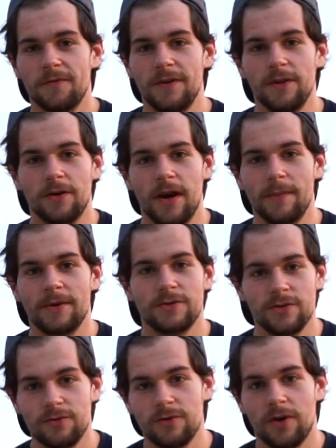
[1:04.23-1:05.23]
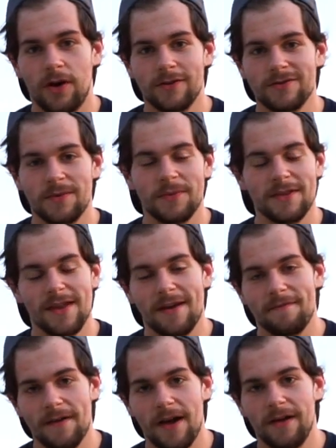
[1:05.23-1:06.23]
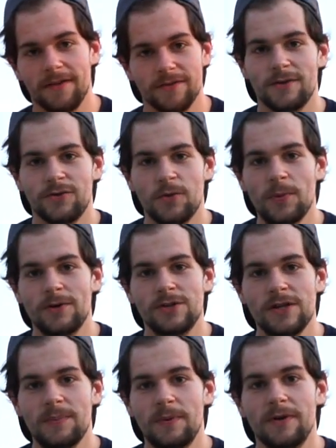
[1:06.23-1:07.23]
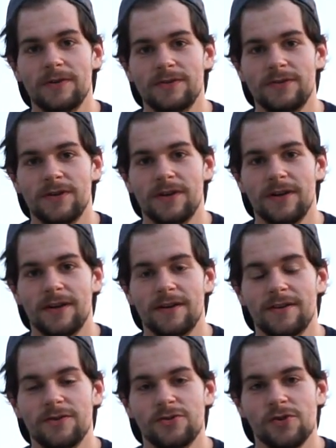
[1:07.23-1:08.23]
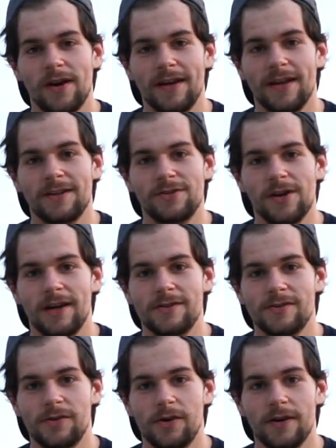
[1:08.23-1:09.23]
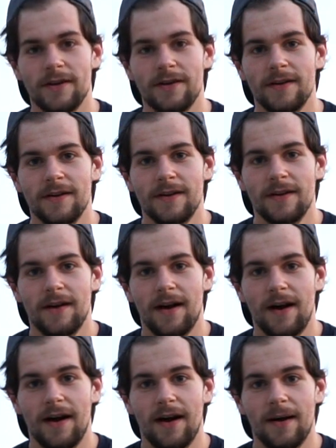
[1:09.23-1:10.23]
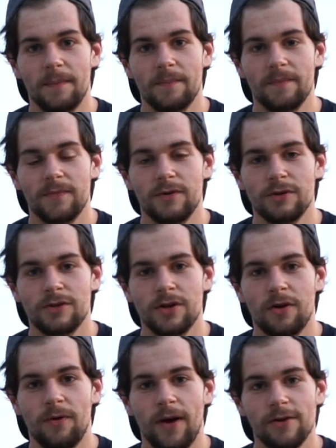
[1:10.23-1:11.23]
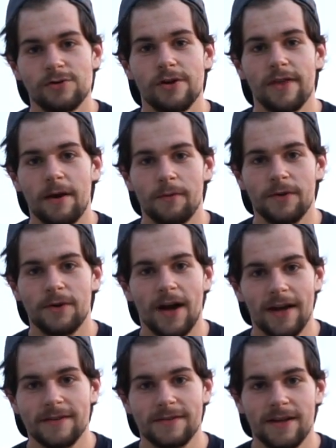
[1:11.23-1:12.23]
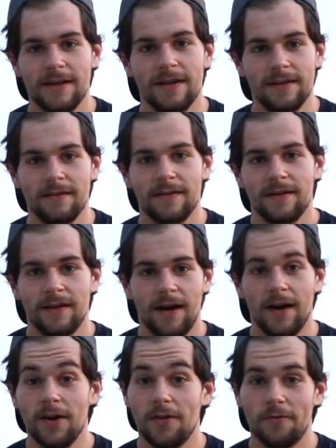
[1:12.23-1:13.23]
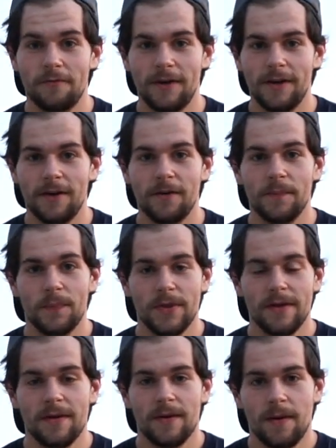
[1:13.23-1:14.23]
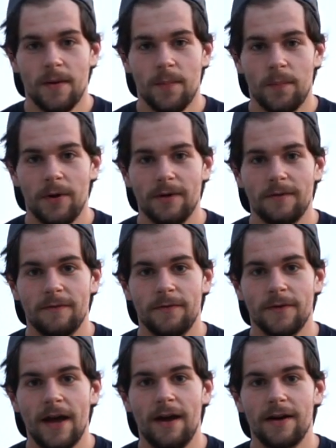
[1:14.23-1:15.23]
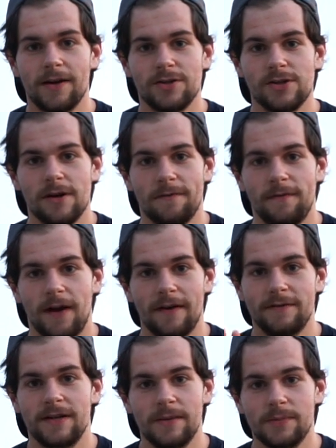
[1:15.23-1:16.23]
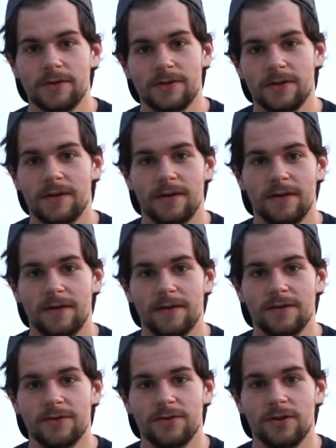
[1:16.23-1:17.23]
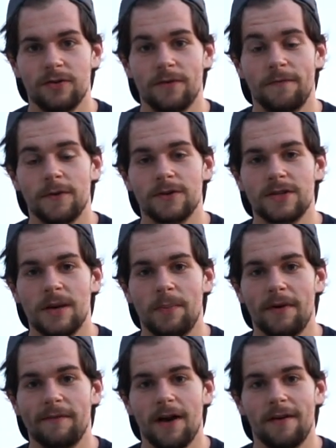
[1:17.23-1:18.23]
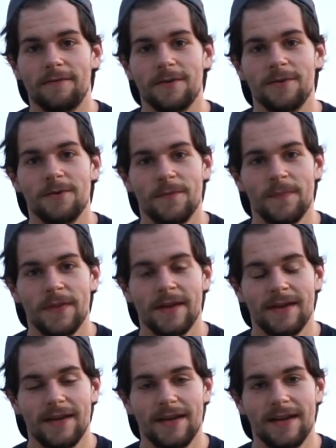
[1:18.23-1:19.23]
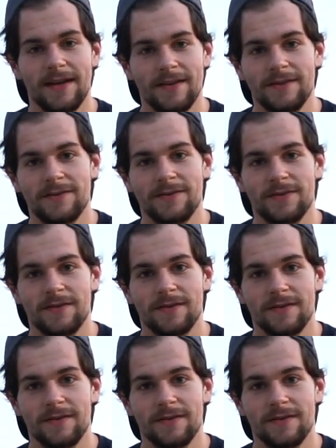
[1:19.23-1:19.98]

video coming soon on something that I found super cheap to try and get you guys started. So I'll share that with you guys in another video. But for now, I'm going to share 5 tips. So the first tip I've got for you is